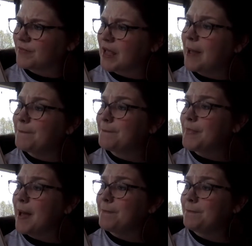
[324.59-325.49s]
Up,
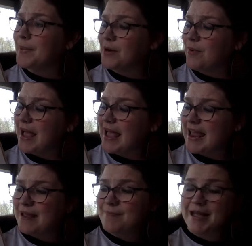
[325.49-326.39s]
up, and
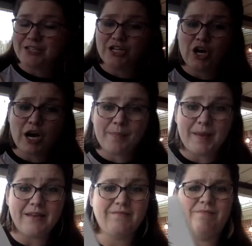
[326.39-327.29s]
away, magic
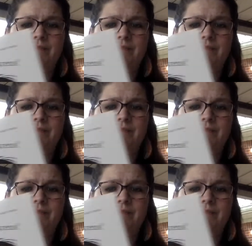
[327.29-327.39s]
carpet.